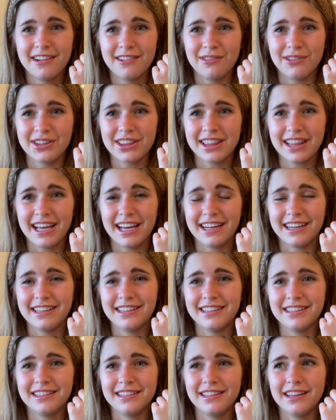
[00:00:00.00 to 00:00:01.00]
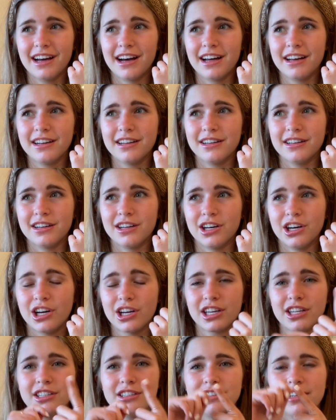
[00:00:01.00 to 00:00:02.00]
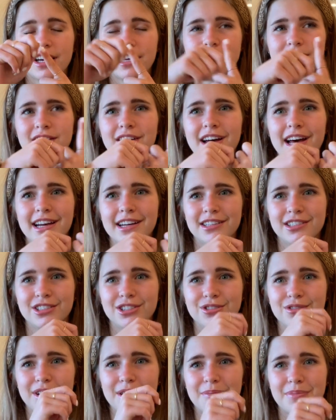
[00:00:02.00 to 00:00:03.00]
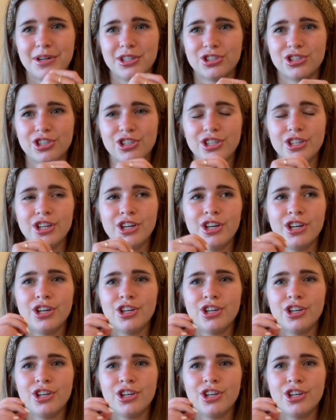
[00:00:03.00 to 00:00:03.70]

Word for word: with like not a hook and I don't know how to do it but she